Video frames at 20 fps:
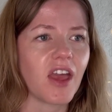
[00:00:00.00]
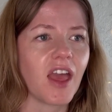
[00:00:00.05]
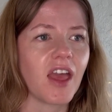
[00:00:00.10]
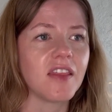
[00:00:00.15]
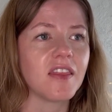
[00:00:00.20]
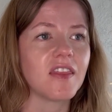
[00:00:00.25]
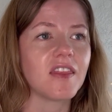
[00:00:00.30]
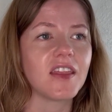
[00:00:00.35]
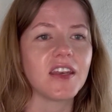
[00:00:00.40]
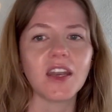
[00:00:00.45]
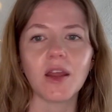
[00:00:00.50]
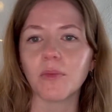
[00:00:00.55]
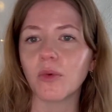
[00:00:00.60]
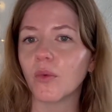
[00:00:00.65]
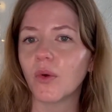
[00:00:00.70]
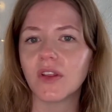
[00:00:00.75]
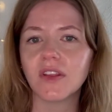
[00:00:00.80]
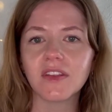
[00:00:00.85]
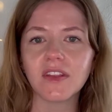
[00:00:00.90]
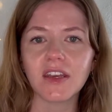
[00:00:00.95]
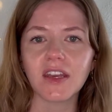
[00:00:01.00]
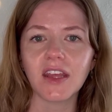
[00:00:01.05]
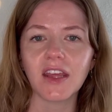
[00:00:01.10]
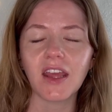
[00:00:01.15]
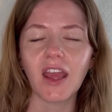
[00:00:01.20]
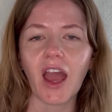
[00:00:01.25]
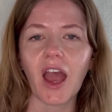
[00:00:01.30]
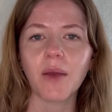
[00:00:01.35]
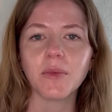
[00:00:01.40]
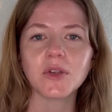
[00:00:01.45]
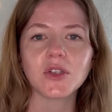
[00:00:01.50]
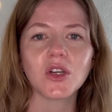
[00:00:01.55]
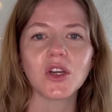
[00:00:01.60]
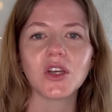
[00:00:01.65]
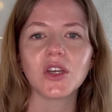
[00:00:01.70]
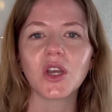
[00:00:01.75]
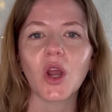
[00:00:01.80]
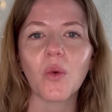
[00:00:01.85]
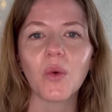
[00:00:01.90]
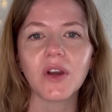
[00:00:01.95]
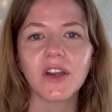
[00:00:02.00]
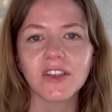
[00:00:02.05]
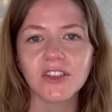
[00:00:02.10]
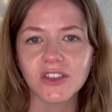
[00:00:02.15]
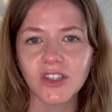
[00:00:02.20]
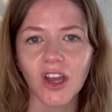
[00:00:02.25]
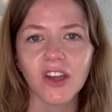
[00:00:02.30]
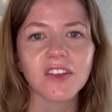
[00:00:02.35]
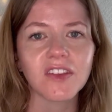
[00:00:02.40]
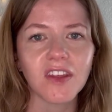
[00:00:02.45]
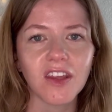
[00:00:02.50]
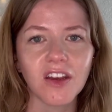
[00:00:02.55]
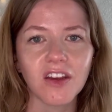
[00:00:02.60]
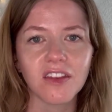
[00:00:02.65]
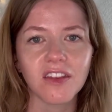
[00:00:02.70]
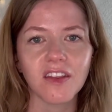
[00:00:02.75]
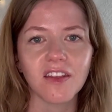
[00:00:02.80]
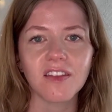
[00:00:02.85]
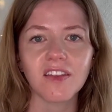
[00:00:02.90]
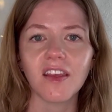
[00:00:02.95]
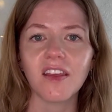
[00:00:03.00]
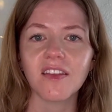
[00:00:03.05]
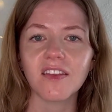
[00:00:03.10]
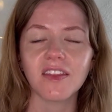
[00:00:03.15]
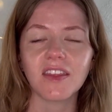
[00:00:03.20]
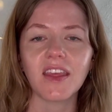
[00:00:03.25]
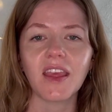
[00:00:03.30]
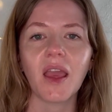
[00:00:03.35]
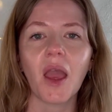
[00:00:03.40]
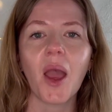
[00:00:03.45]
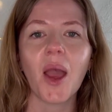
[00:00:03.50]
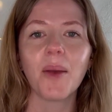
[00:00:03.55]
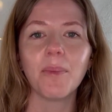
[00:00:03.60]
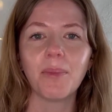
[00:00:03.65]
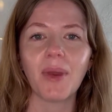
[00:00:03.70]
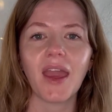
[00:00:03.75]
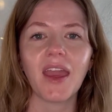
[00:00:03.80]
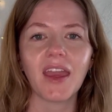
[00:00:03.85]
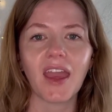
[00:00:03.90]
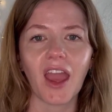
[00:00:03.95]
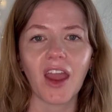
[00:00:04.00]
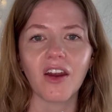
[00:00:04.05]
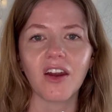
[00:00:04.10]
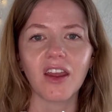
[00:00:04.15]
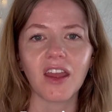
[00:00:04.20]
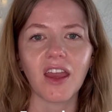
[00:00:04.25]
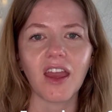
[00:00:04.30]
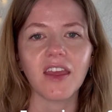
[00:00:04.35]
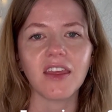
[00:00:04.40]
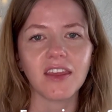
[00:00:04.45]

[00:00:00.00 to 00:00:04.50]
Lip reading: And the number 1 city, I'm sure no one is shocked to hear this, is the Bay Area.